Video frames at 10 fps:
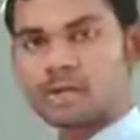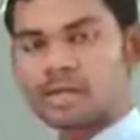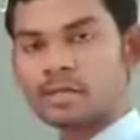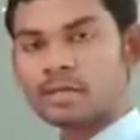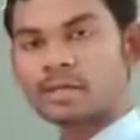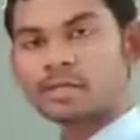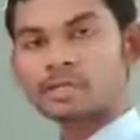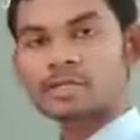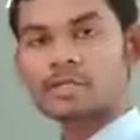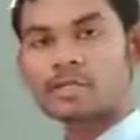Okay,
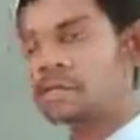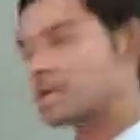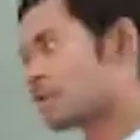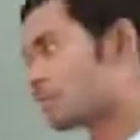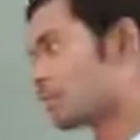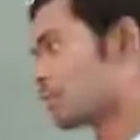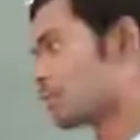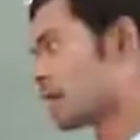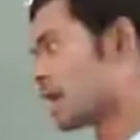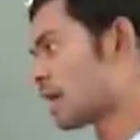so here
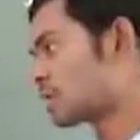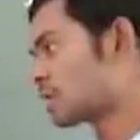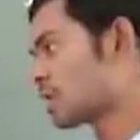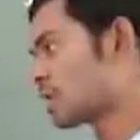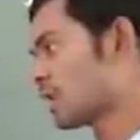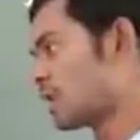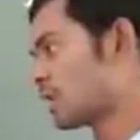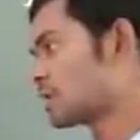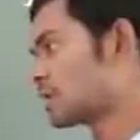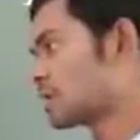we have seen
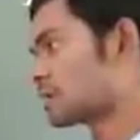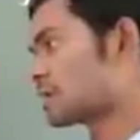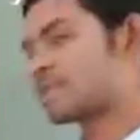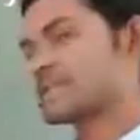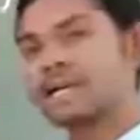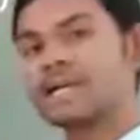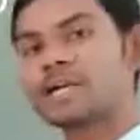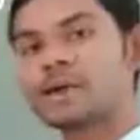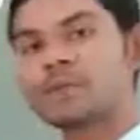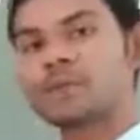that the
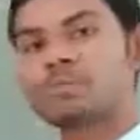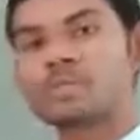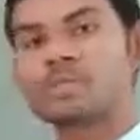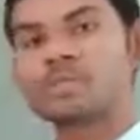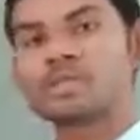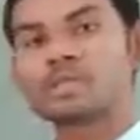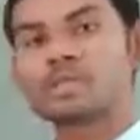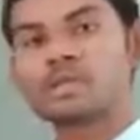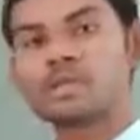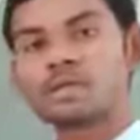side of the both
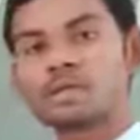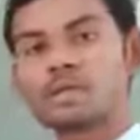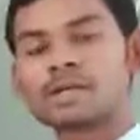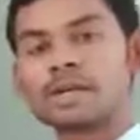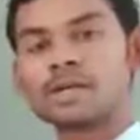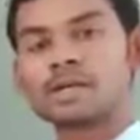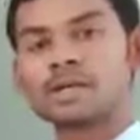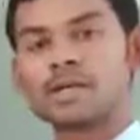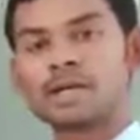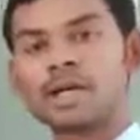
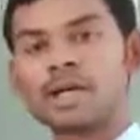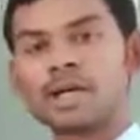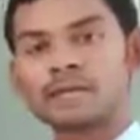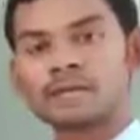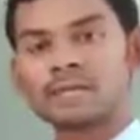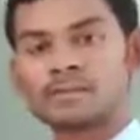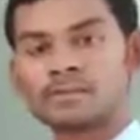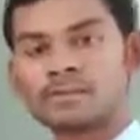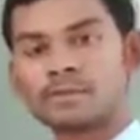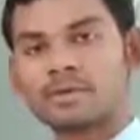triangle are same.
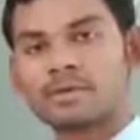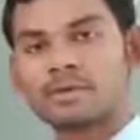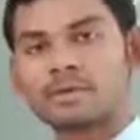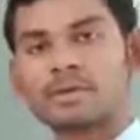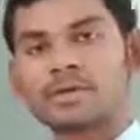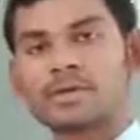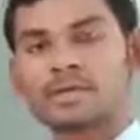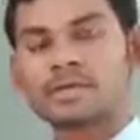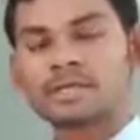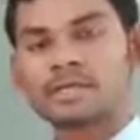
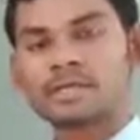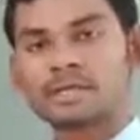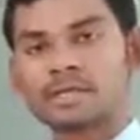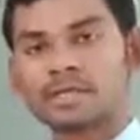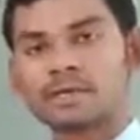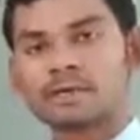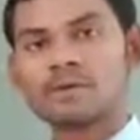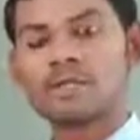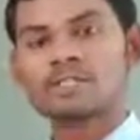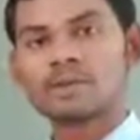Now let us see
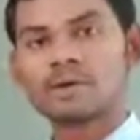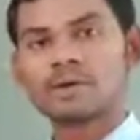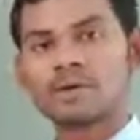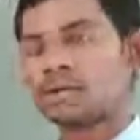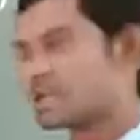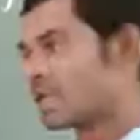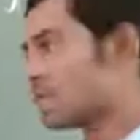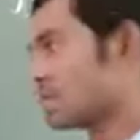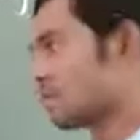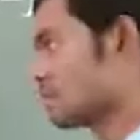what's about its
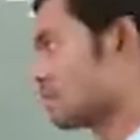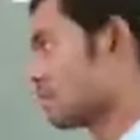angle.